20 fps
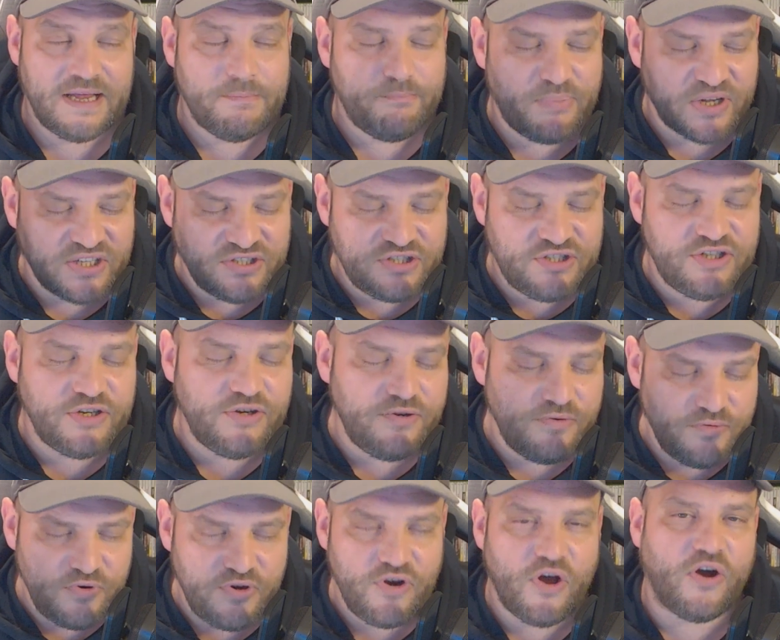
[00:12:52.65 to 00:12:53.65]
but do
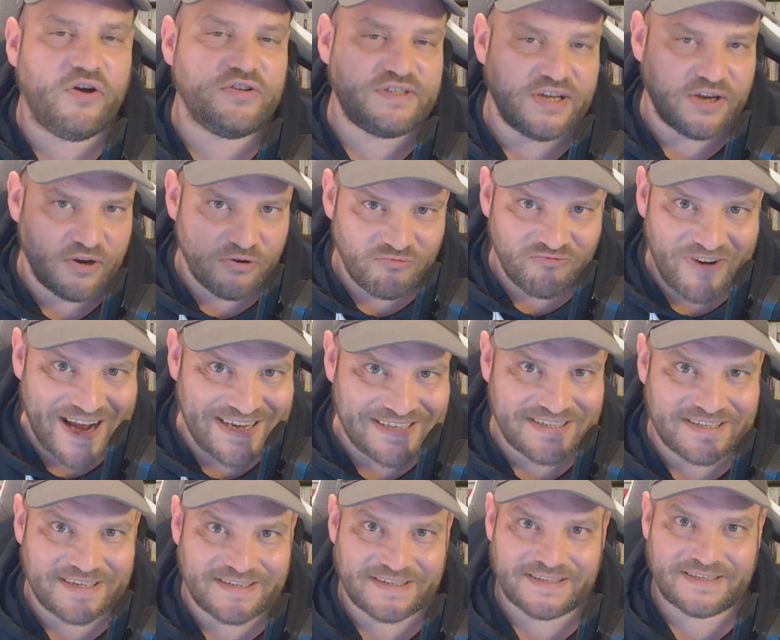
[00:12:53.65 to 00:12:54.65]
not
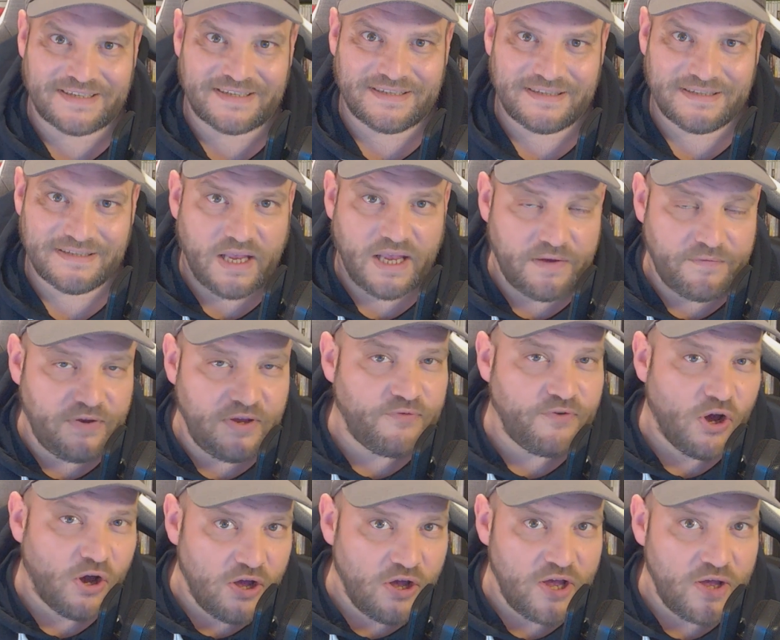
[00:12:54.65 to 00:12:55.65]
harass us. If you've
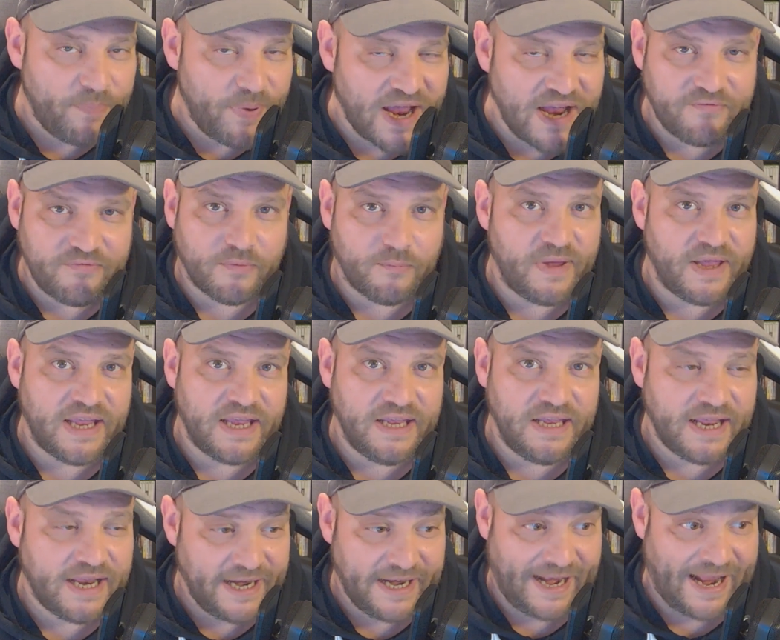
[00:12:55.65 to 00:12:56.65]
not heard back from me
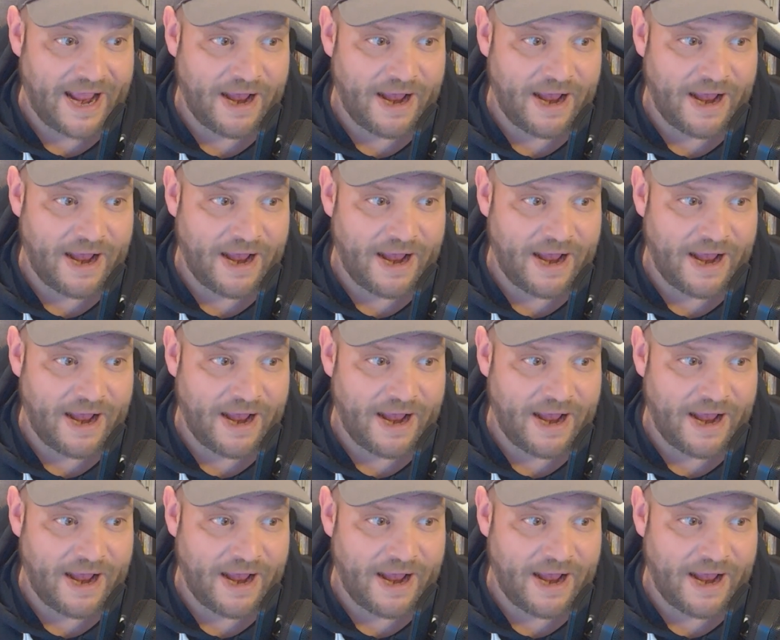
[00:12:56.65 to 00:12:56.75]
in an